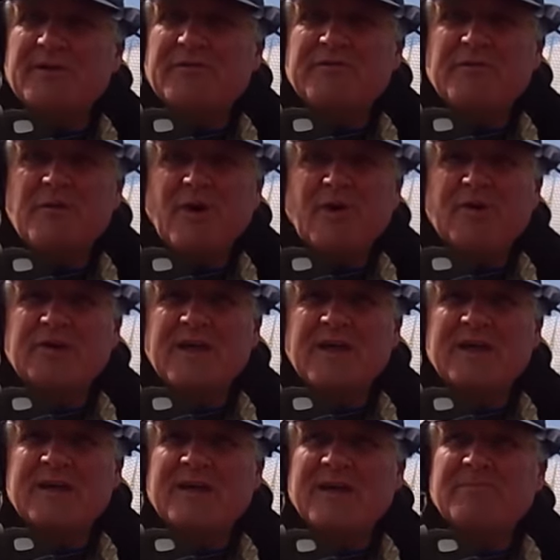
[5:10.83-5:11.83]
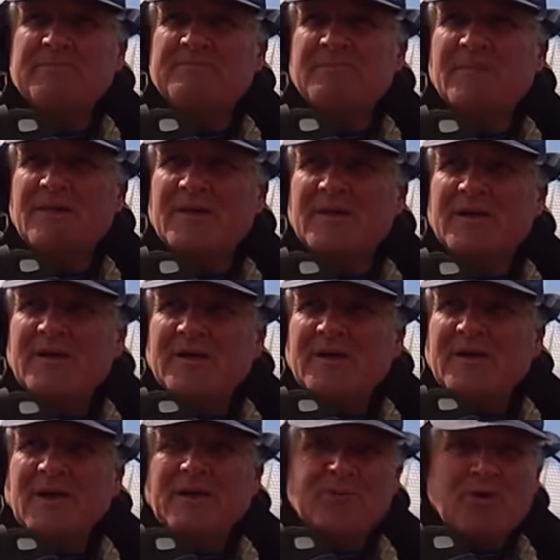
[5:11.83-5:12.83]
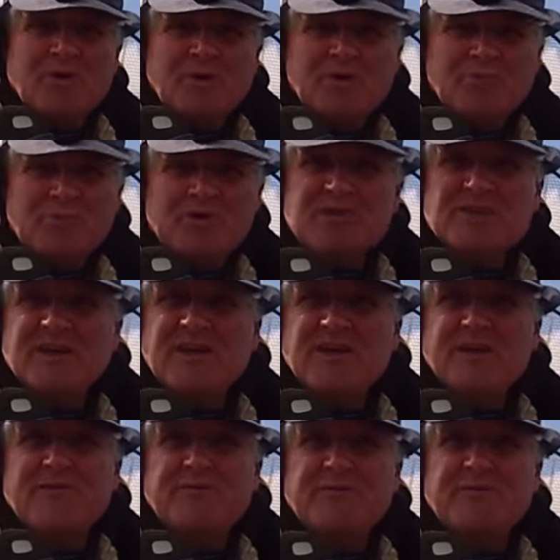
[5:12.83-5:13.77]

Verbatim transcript: If not, then I'm not going to risk it